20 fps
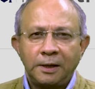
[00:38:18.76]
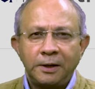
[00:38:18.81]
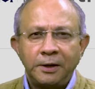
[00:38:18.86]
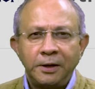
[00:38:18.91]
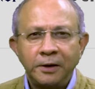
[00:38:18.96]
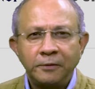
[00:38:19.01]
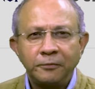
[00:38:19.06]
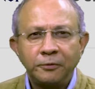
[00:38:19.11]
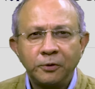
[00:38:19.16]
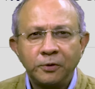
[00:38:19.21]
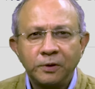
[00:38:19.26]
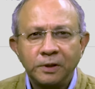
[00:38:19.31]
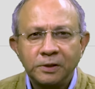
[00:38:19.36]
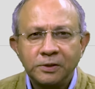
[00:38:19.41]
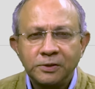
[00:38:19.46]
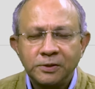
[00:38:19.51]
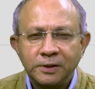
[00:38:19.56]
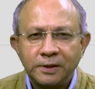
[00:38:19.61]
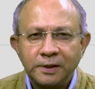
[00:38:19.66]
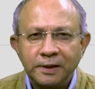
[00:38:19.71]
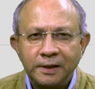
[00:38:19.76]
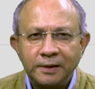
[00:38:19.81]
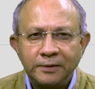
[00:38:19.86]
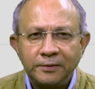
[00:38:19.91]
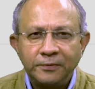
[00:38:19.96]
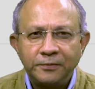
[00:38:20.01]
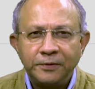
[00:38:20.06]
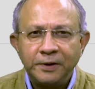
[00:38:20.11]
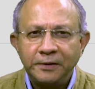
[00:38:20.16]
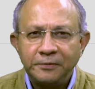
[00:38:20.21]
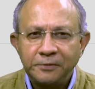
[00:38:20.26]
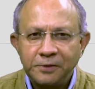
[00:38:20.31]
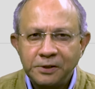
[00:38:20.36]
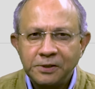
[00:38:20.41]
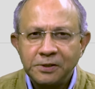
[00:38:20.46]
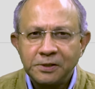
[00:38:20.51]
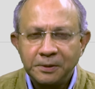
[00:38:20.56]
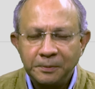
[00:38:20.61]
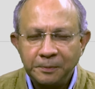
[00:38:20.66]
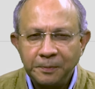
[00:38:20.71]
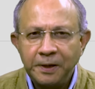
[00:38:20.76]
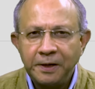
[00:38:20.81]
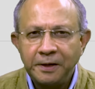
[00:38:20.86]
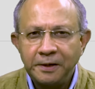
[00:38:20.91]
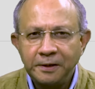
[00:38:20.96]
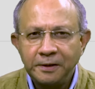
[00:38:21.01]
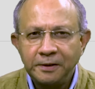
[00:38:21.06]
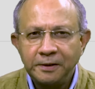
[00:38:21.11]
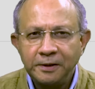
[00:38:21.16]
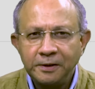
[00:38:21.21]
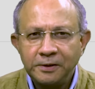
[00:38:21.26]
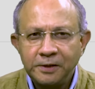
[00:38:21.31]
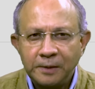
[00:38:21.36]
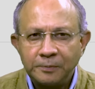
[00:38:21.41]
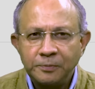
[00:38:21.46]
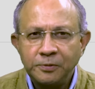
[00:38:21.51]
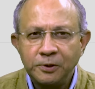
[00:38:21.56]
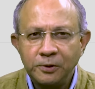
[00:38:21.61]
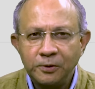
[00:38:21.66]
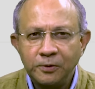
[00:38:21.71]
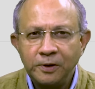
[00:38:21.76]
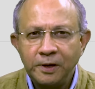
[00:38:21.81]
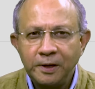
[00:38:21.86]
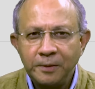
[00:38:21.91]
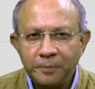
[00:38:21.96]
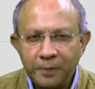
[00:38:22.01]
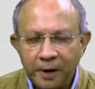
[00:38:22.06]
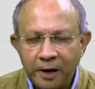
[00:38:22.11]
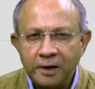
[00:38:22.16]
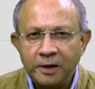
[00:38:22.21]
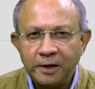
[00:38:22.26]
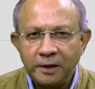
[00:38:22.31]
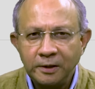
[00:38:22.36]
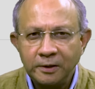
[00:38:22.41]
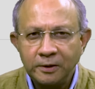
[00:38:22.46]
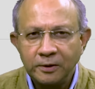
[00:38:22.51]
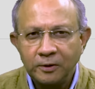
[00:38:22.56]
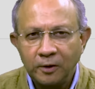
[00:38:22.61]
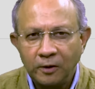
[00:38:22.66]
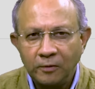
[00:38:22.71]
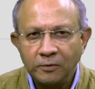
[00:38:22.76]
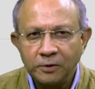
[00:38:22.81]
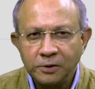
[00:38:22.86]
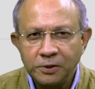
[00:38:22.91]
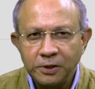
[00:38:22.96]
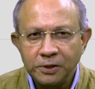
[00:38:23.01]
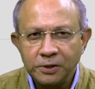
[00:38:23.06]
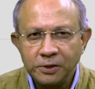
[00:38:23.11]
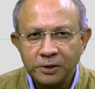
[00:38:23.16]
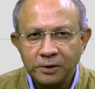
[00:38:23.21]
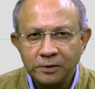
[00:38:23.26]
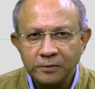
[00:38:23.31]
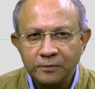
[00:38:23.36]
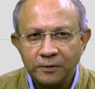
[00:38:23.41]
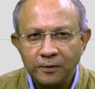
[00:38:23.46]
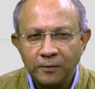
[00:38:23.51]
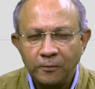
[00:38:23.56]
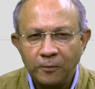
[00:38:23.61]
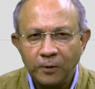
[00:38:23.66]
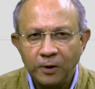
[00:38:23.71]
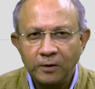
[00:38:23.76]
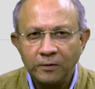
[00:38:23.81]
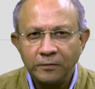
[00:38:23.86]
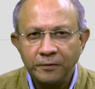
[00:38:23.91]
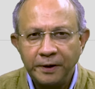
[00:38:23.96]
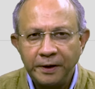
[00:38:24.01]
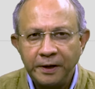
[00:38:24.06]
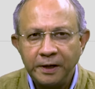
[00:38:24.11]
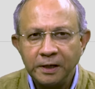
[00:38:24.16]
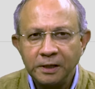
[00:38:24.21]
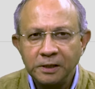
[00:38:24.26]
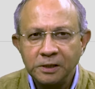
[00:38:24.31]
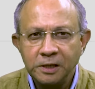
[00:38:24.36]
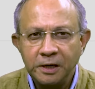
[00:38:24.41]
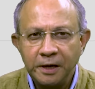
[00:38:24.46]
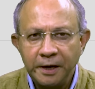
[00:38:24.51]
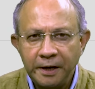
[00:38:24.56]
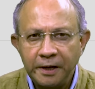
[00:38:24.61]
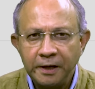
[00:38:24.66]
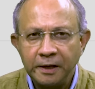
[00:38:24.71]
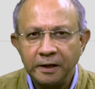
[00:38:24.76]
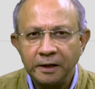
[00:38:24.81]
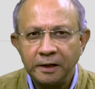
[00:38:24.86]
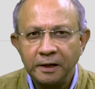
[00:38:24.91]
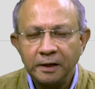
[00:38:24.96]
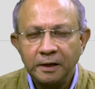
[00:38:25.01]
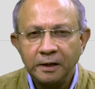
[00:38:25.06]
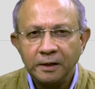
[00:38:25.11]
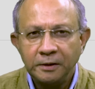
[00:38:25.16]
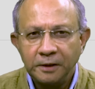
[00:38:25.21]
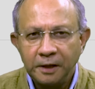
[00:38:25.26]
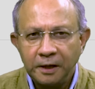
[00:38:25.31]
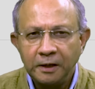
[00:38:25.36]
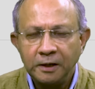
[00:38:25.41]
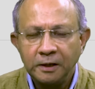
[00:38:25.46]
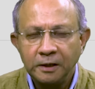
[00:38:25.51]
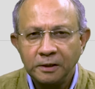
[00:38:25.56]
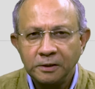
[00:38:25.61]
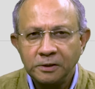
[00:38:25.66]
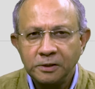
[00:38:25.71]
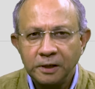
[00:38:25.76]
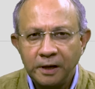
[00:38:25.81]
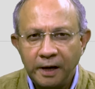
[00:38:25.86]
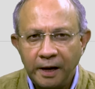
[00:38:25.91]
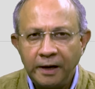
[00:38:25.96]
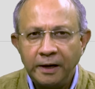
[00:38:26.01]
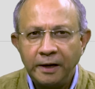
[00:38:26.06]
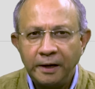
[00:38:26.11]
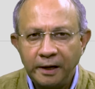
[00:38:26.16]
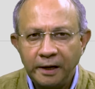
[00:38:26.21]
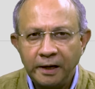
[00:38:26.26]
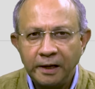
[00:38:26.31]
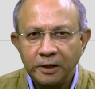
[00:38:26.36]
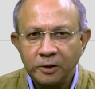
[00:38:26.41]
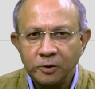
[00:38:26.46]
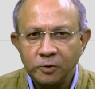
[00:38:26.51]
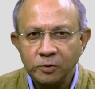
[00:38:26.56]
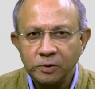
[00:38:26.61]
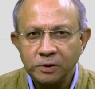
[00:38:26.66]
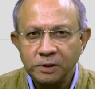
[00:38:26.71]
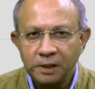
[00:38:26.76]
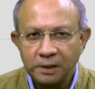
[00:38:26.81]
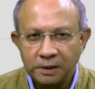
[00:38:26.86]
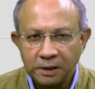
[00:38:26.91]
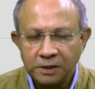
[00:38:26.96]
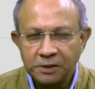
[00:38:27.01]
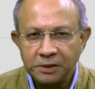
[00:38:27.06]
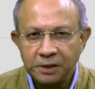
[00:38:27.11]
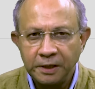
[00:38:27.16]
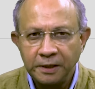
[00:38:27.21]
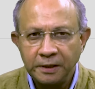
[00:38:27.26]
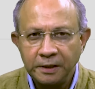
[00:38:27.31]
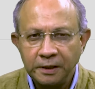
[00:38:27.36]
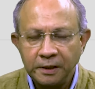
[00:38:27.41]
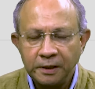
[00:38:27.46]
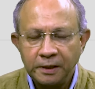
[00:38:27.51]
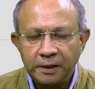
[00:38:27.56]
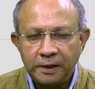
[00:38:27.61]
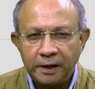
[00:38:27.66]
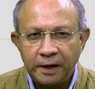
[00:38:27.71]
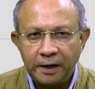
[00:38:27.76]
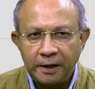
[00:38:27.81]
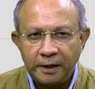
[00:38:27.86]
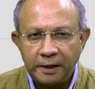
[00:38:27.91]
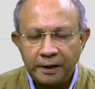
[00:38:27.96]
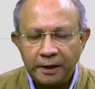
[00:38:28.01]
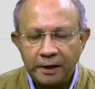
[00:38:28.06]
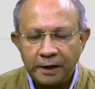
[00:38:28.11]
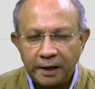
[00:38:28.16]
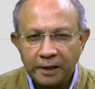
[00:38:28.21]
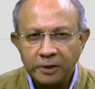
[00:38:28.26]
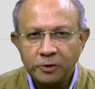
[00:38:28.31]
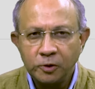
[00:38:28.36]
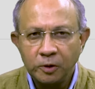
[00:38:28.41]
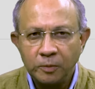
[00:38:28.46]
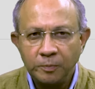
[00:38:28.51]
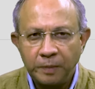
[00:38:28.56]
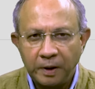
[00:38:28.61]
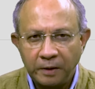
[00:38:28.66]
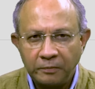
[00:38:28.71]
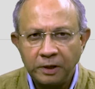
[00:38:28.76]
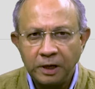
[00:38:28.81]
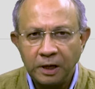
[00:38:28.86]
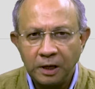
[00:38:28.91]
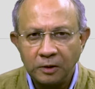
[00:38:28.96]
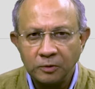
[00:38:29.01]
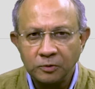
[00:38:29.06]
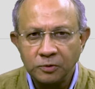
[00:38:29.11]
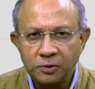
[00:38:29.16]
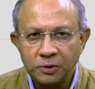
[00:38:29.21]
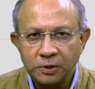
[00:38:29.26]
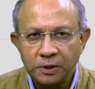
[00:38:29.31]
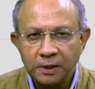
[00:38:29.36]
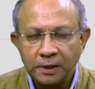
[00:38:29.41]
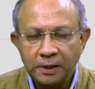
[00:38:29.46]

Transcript: Dear viewers, we have just completed this absolutely brilliant conversation from one of India's leading thinkers and intellectuals, as I said, and intellectual powerhouse.